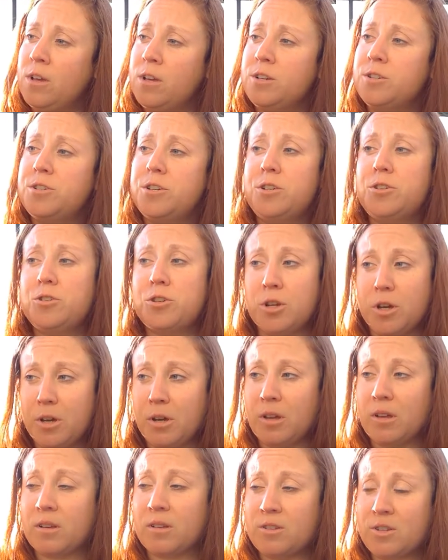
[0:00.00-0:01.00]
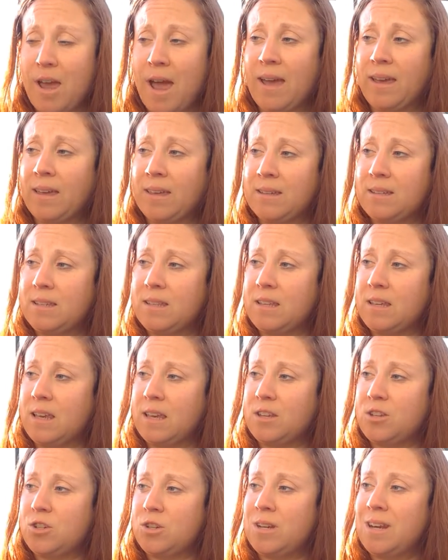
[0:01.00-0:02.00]
She took Jack into the
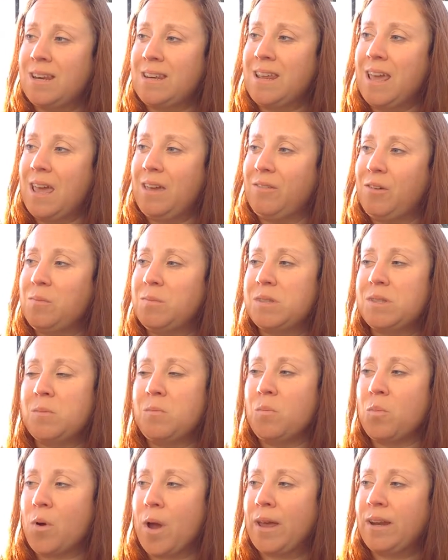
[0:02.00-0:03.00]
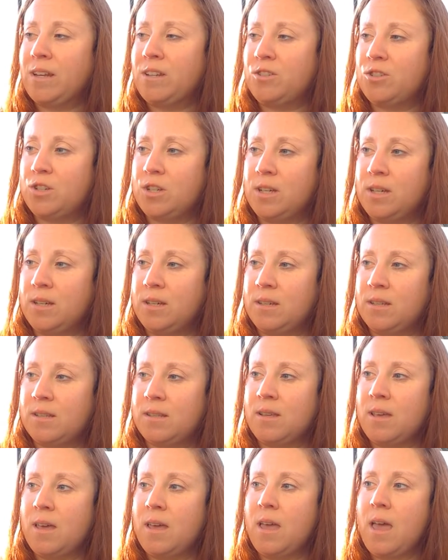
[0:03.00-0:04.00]
kitchen and gave him some bread and cheese,
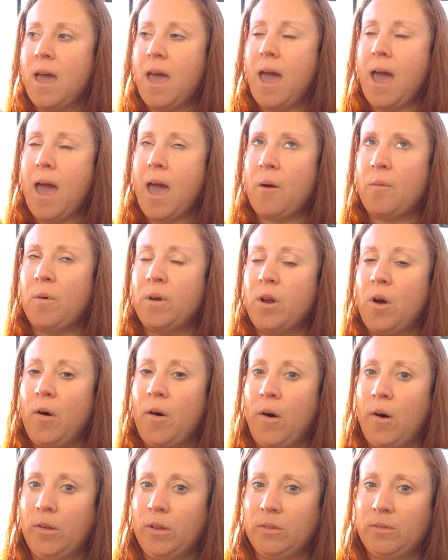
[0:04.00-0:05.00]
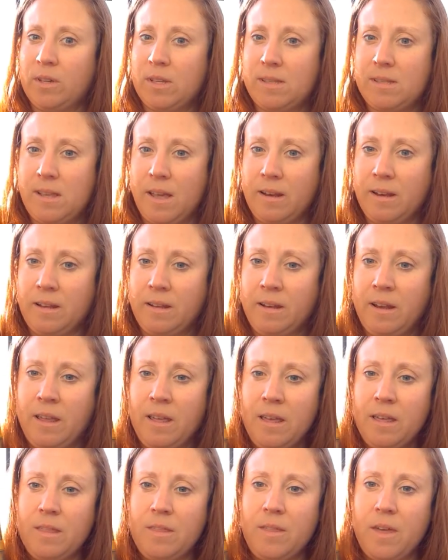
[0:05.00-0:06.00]
when all of a sudden
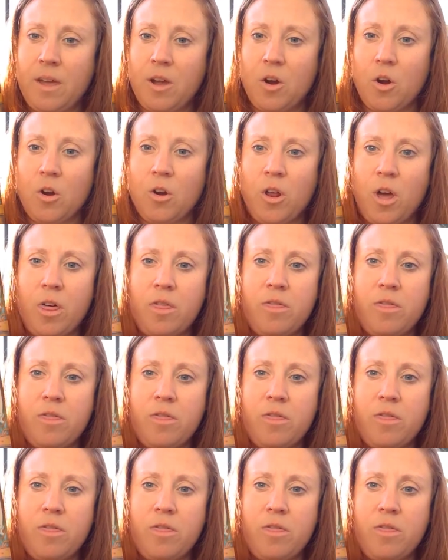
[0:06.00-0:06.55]
they heard a